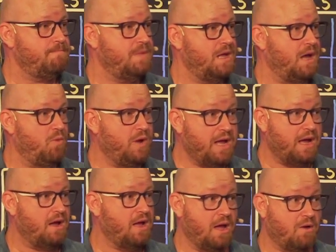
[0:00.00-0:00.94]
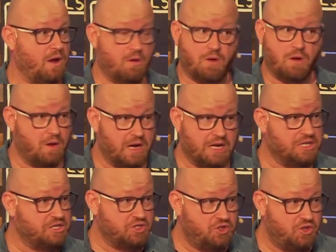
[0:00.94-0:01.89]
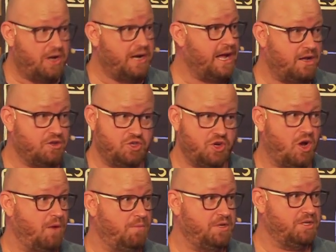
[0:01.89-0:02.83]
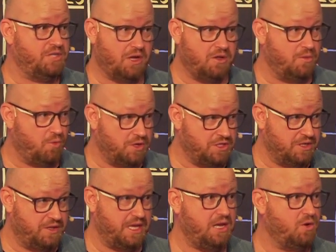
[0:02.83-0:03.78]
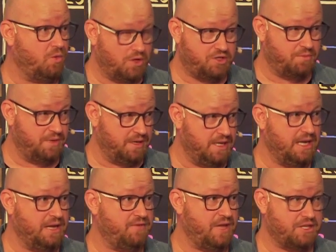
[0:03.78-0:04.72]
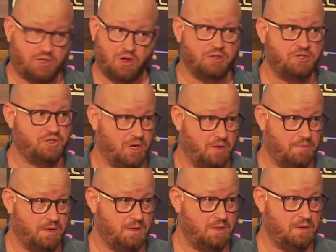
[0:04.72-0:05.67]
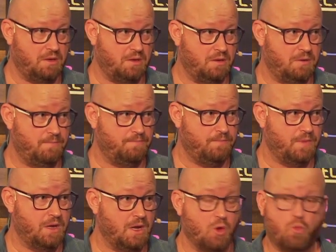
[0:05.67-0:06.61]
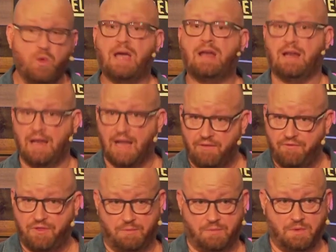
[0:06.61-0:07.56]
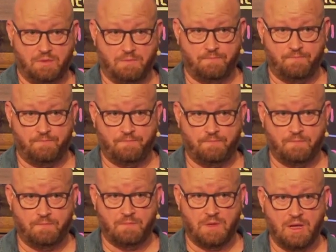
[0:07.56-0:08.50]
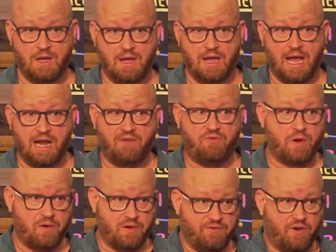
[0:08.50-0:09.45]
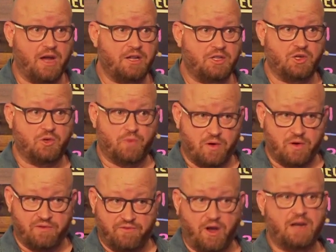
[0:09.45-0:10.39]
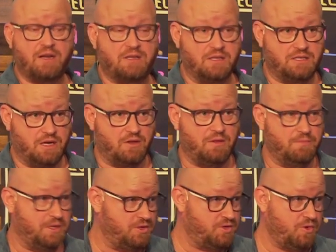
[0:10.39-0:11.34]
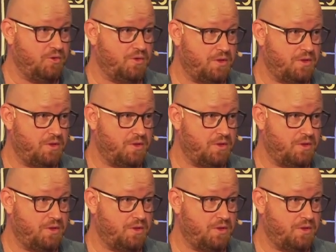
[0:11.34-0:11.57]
And it's not our job to tell them what to think or what to believe. That's God's job. We are to love them. And if we're invited to tell them the truth.